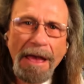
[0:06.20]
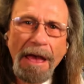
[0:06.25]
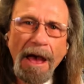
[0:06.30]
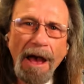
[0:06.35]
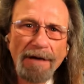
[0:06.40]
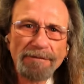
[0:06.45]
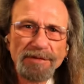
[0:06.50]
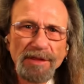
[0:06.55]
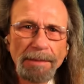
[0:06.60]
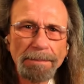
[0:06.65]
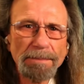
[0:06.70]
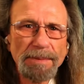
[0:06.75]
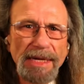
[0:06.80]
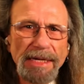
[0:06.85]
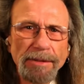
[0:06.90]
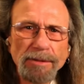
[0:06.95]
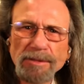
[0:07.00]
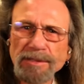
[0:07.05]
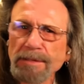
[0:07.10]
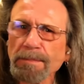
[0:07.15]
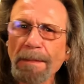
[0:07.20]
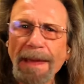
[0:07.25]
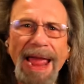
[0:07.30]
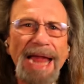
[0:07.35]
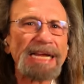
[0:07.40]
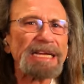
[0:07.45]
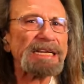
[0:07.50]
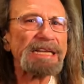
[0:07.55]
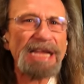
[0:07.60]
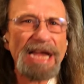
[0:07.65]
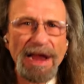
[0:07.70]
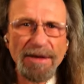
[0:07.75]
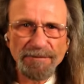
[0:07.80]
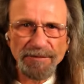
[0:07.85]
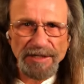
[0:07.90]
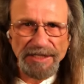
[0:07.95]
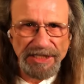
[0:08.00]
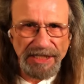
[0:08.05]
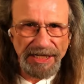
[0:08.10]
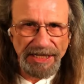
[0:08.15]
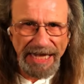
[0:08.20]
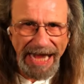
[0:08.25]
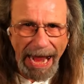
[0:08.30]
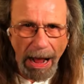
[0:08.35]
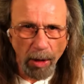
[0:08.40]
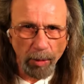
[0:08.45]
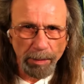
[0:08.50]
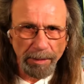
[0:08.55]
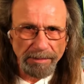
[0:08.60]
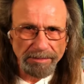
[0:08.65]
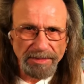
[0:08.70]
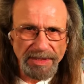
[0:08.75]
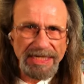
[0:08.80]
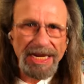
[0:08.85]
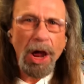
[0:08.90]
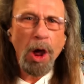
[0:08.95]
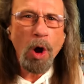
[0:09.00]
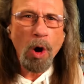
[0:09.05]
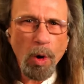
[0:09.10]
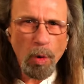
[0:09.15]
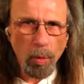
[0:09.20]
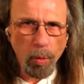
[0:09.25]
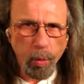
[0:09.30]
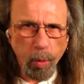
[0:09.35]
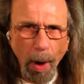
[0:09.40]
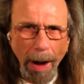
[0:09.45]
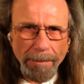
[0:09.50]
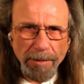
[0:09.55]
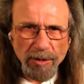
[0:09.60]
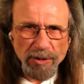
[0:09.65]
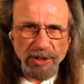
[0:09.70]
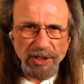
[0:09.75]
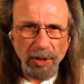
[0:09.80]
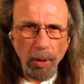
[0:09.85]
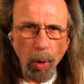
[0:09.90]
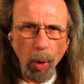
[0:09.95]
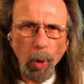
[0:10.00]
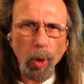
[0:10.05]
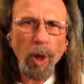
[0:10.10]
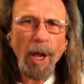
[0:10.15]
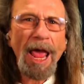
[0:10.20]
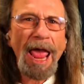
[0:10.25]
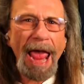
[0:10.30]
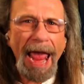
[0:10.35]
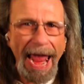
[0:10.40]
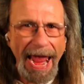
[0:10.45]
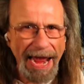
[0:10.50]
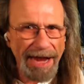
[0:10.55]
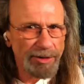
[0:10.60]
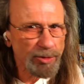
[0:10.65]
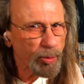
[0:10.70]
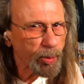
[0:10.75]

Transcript: of the Beatles' magnificent albums, Rubber Soul and